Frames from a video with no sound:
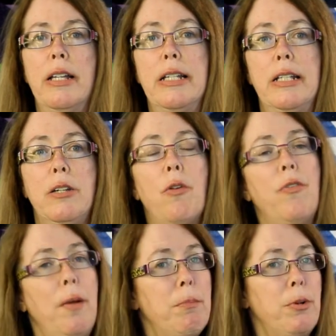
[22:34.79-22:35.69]
in
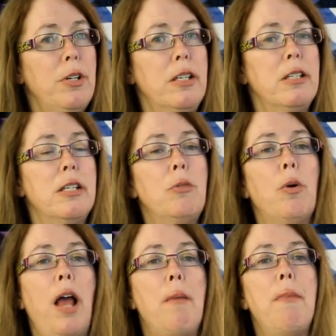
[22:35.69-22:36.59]
November to see
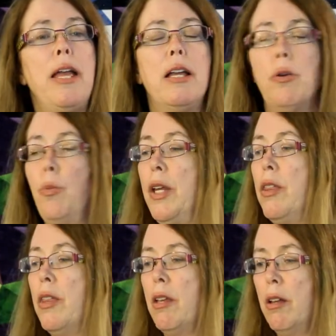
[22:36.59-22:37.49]
what I make with